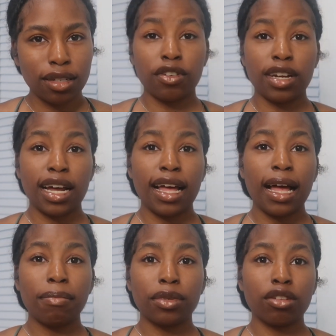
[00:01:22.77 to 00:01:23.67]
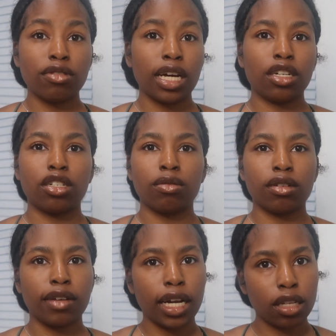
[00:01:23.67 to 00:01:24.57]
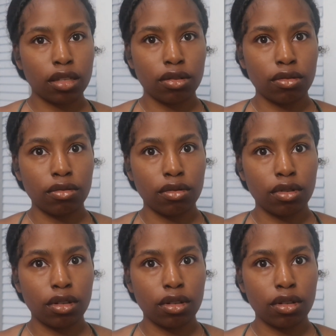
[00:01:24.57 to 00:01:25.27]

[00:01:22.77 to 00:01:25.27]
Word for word: If you're not happy, you're not showing gratitude